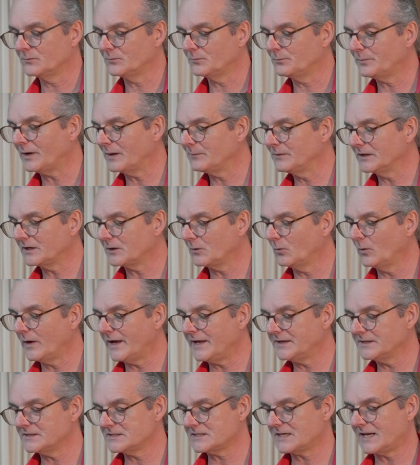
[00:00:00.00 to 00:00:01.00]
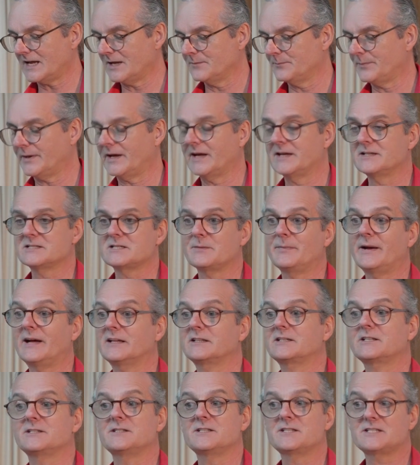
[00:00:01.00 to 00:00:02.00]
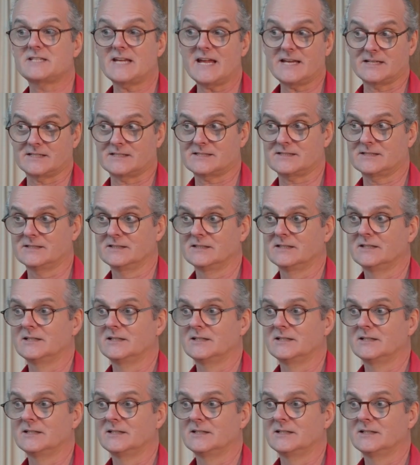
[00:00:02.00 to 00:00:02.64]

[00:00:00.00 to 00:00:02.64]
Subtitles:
Public awareness campaigns about consent